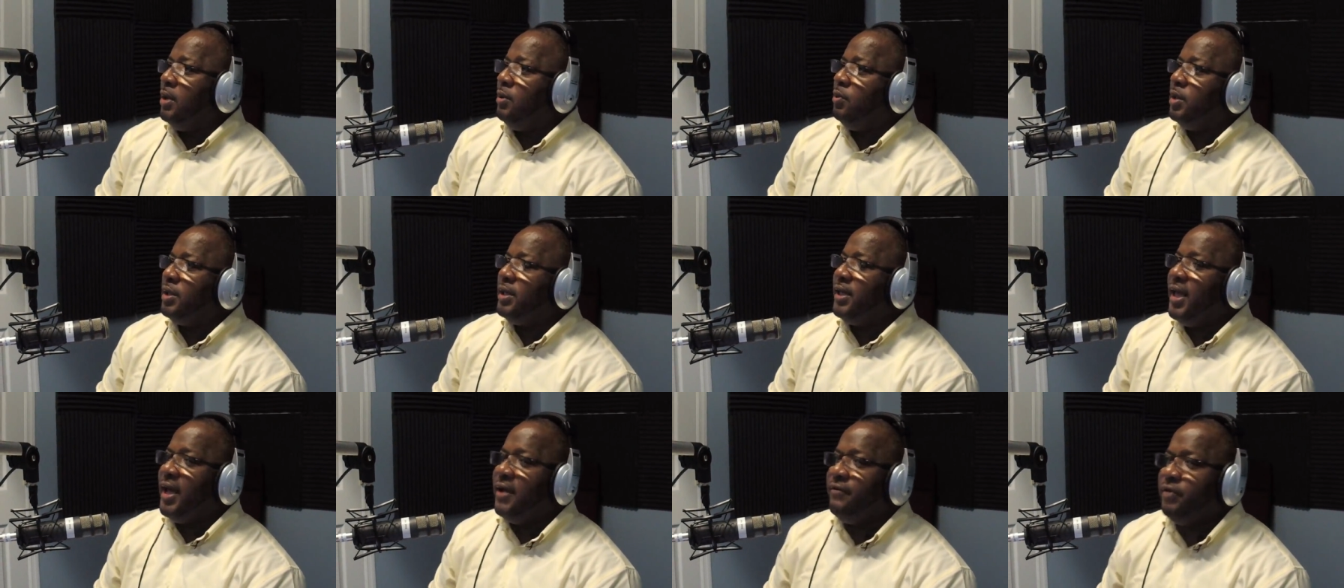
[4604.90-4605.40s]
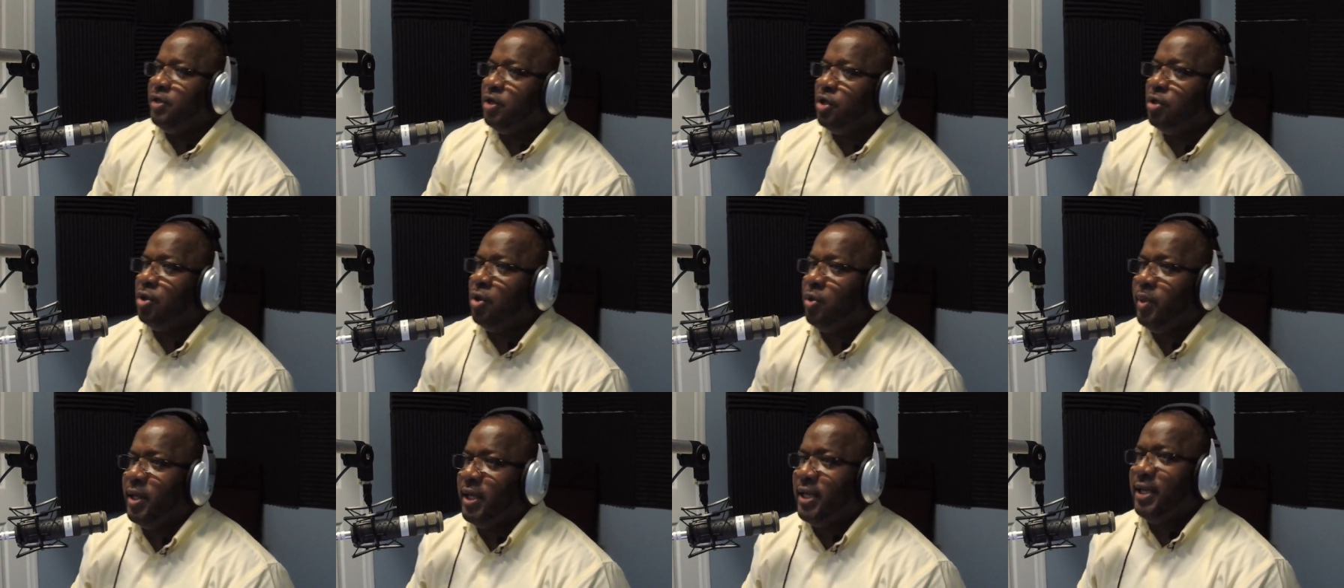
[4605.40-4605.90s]
Well, Kevin, you
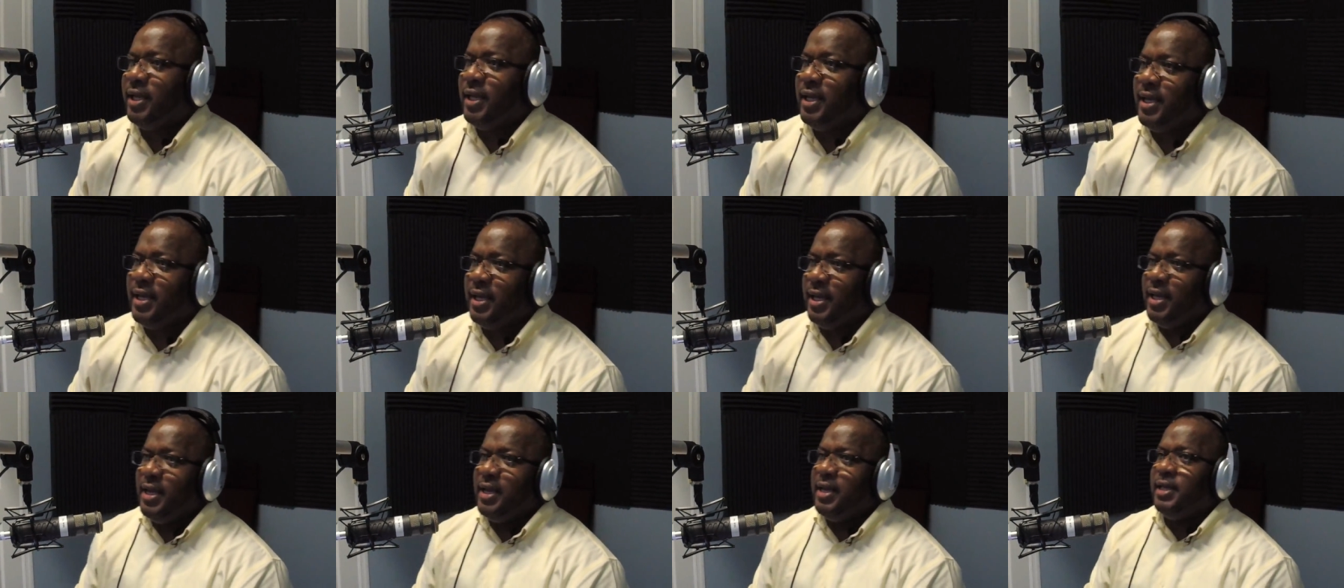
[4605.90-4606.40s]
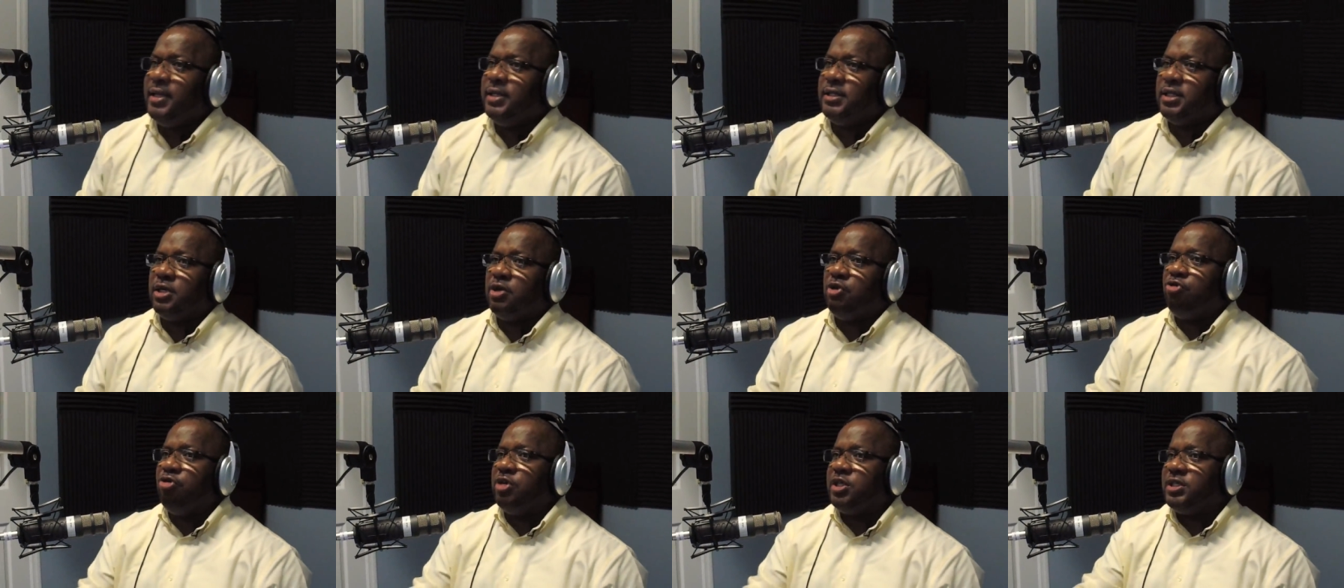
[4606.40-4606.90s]
know, well, he, he, he's
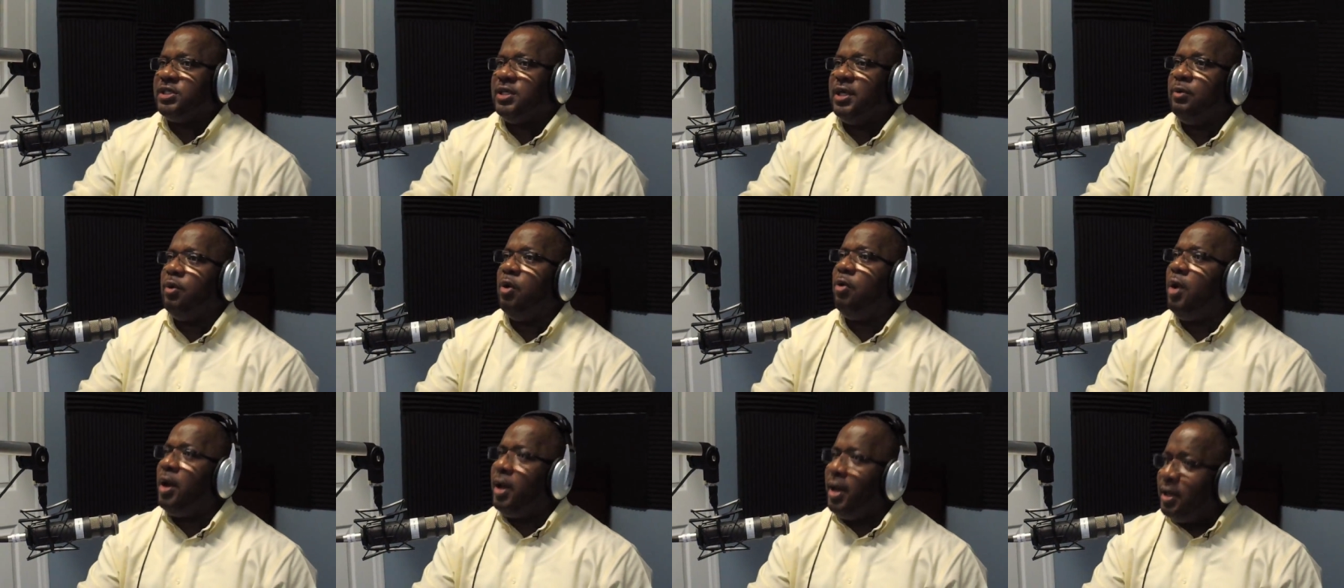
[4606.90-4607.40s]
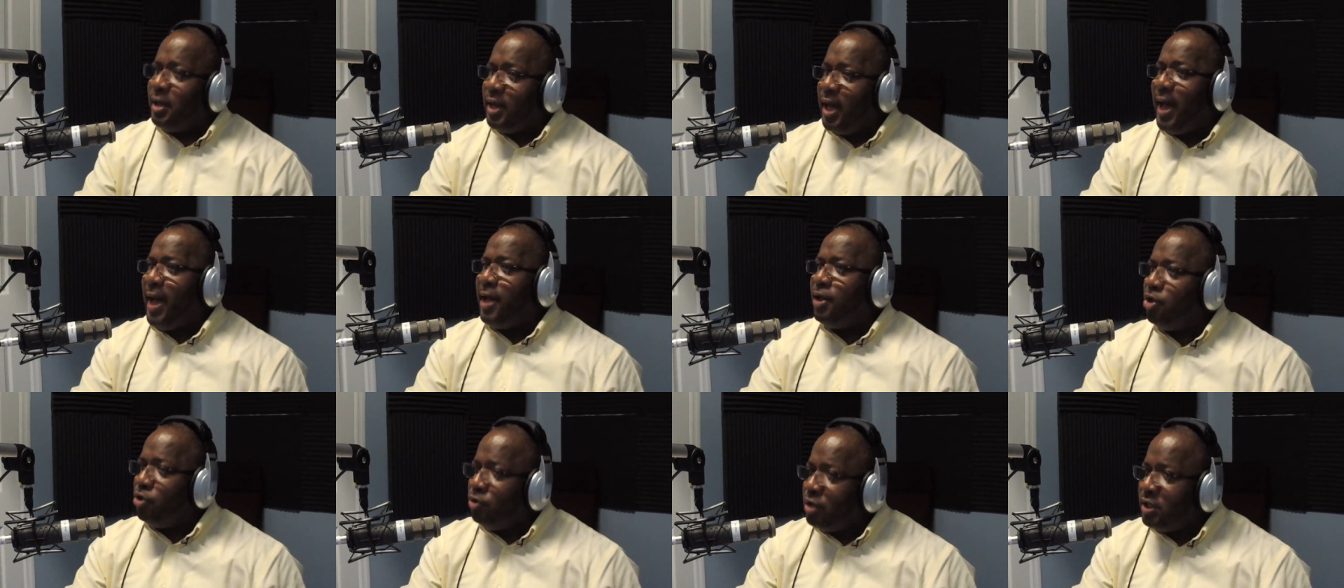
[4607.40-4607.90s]
a then, uh, and
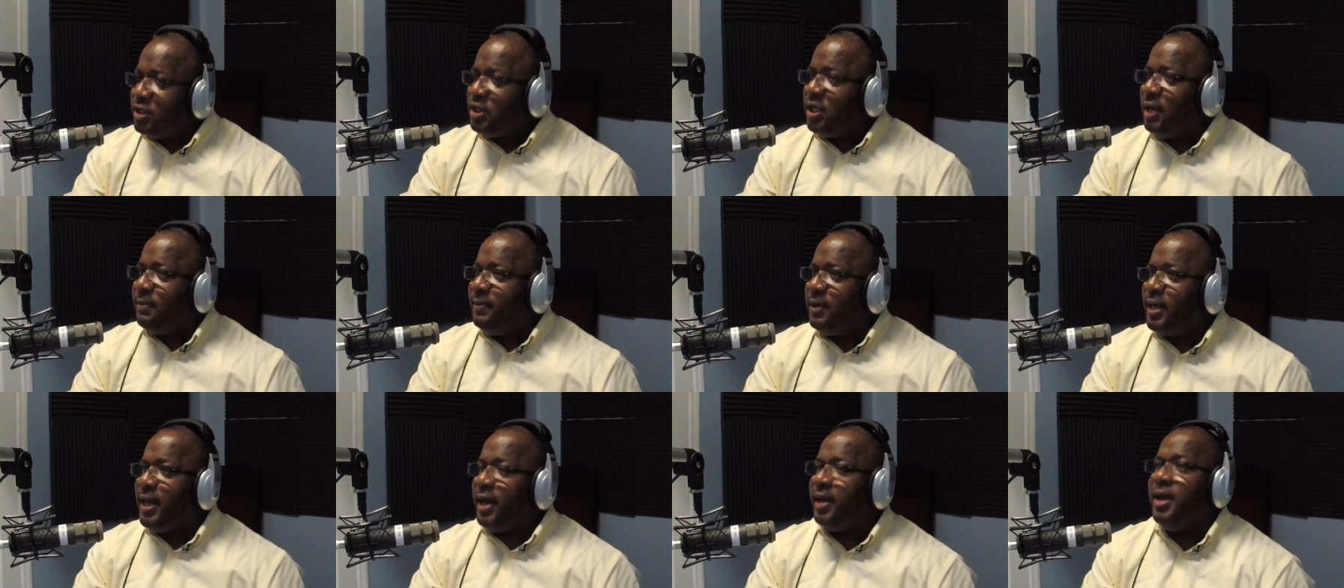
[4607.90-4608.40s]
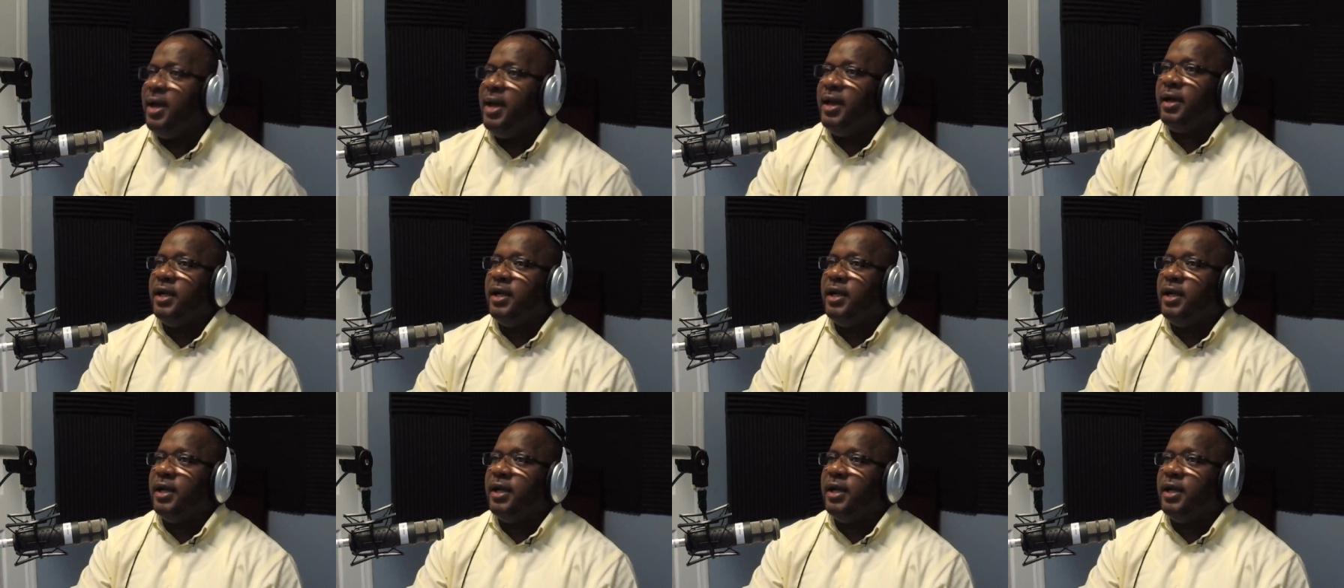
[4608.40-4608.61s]
how you determine that?